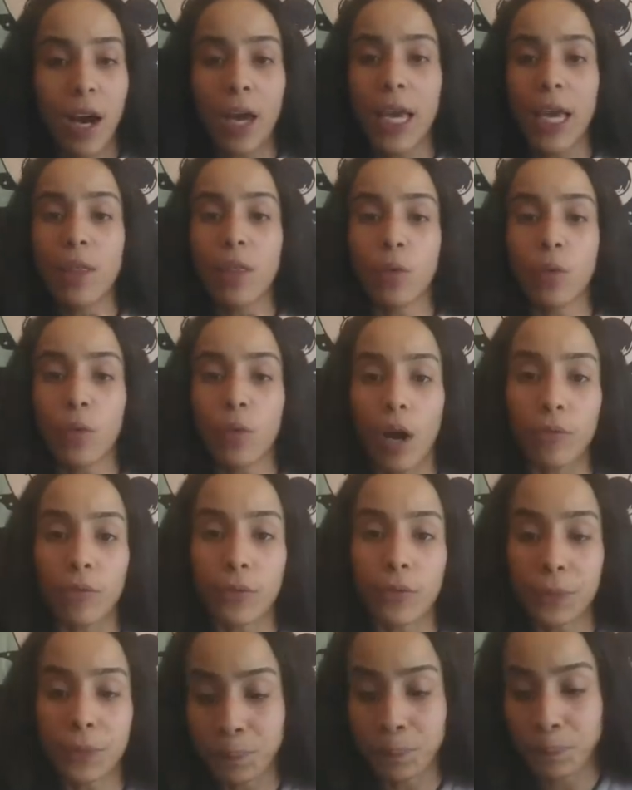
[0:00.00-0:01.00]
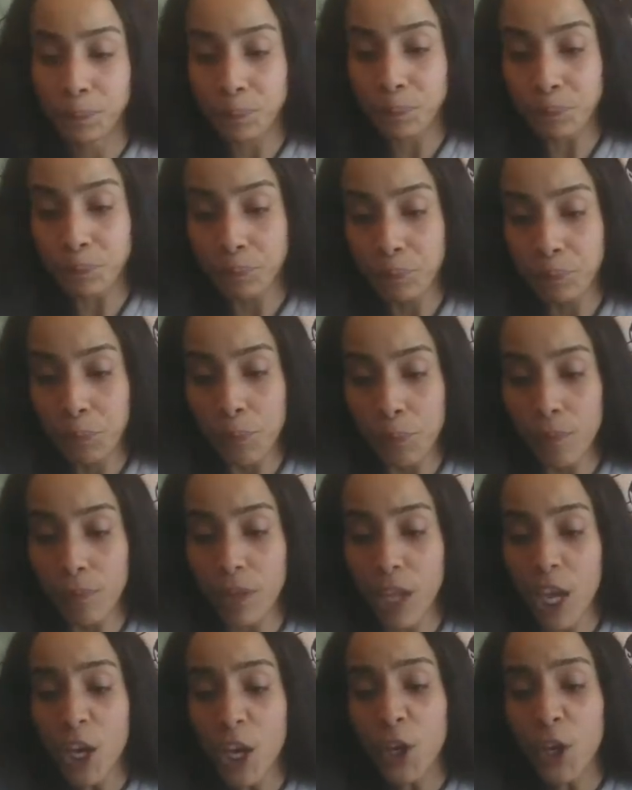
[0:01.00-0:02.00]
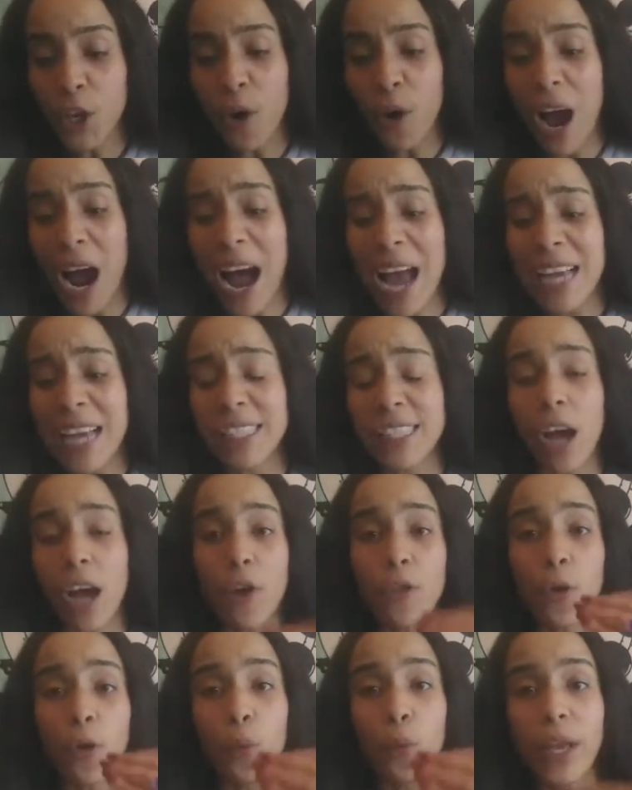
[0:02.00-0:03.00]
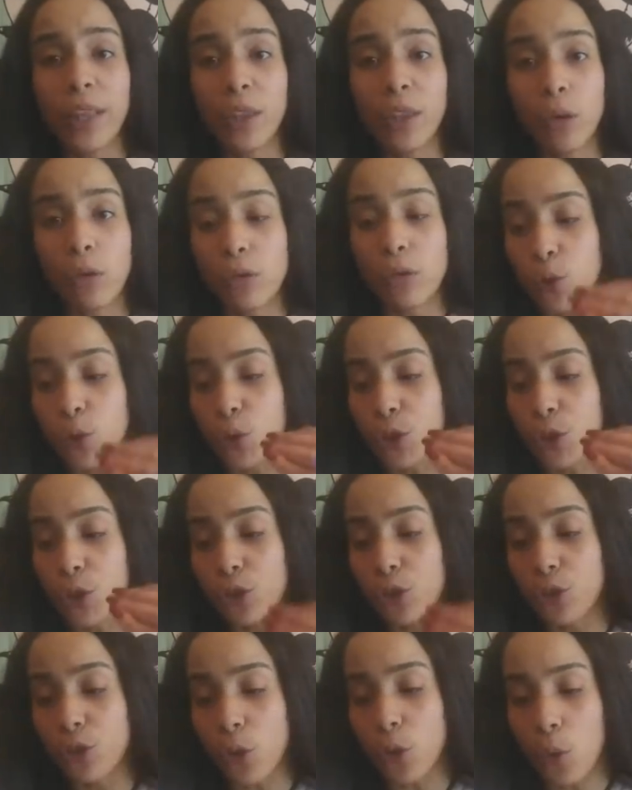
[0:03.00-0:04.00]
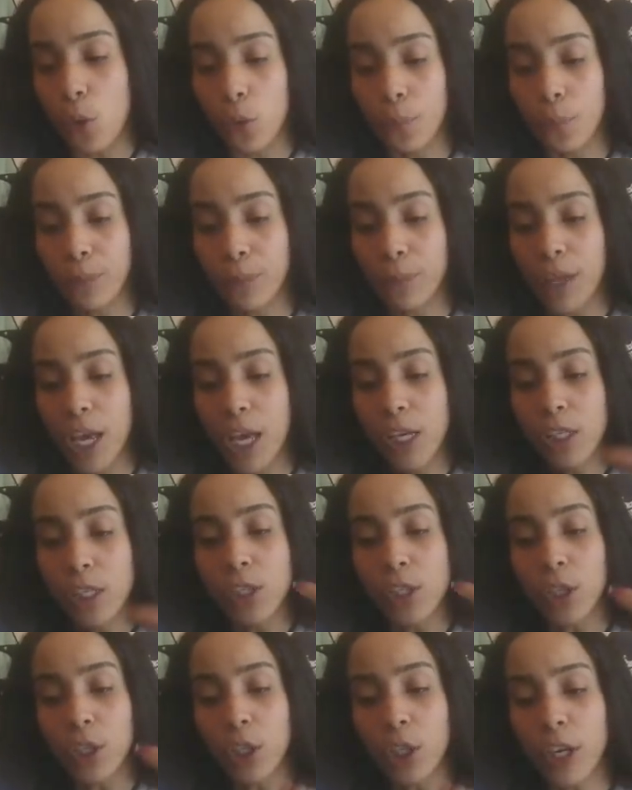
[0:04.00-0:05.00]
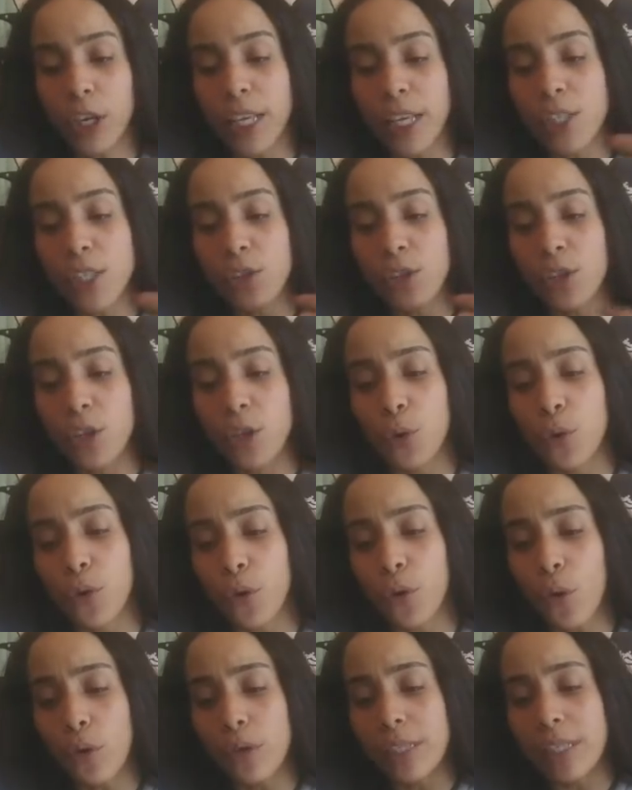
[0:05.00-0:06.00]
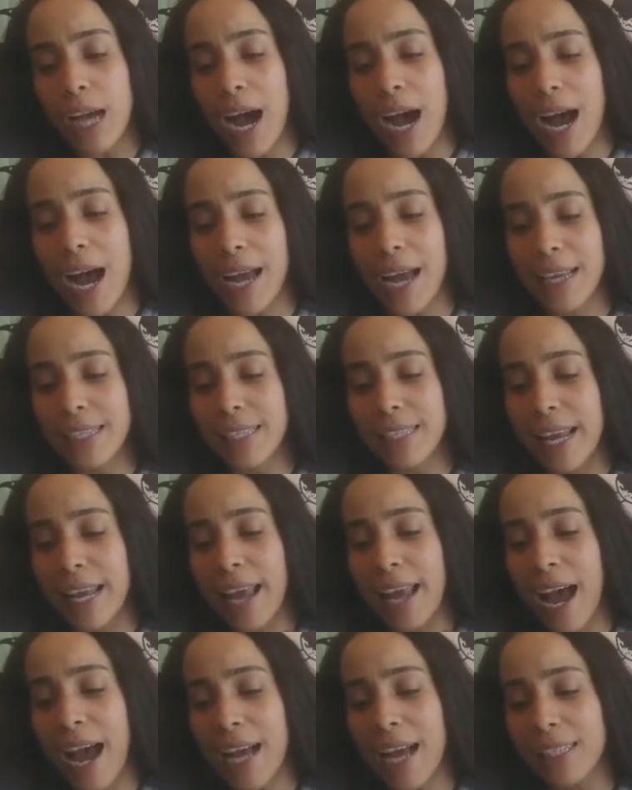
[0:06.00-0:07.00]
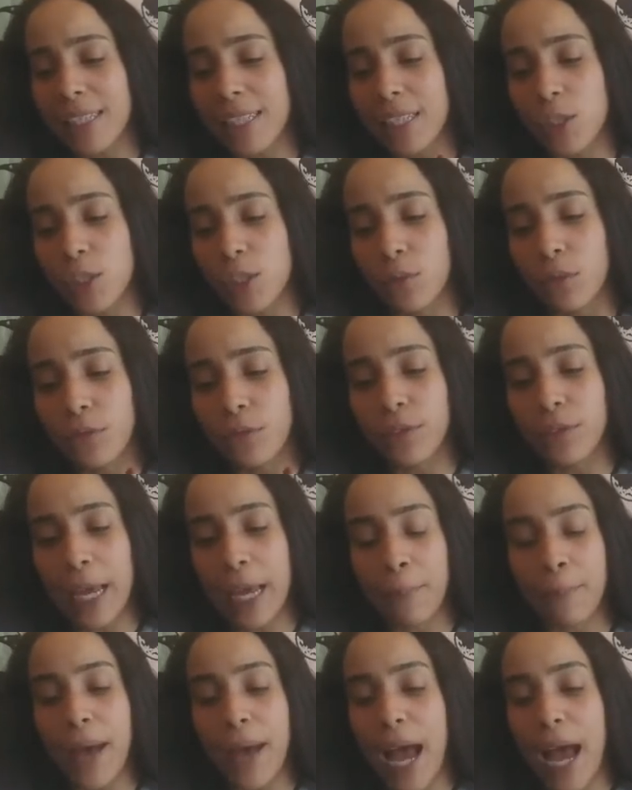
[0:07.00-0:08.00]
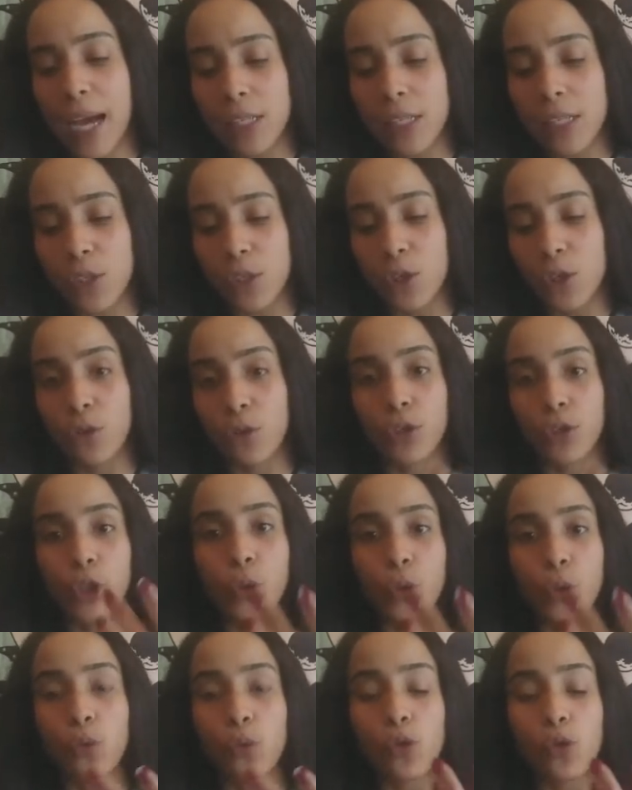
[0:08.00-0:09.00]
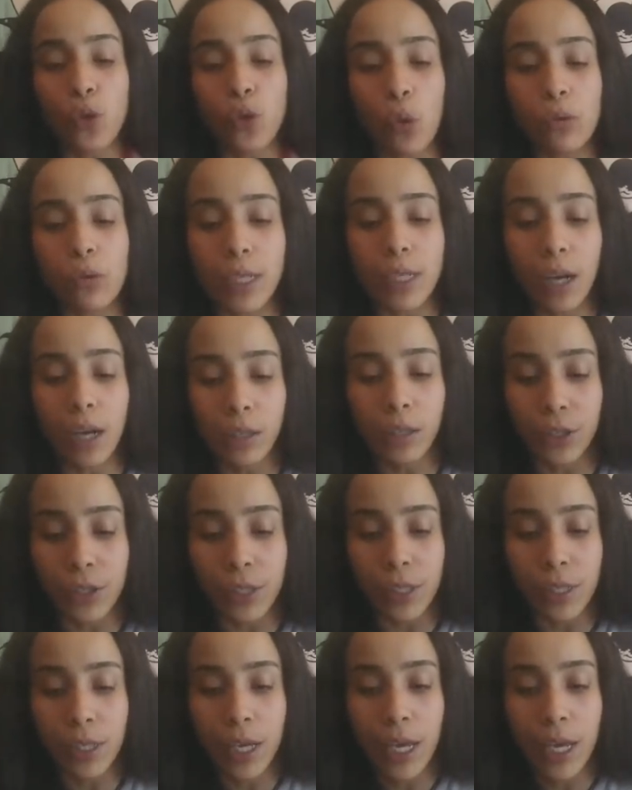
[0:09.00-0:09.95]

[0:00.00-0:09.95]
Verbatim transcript: In the rough. Your eyes are the windows to your soul. So look into the unicorn's eyes and ask it to reflect back to you your true soul's colors.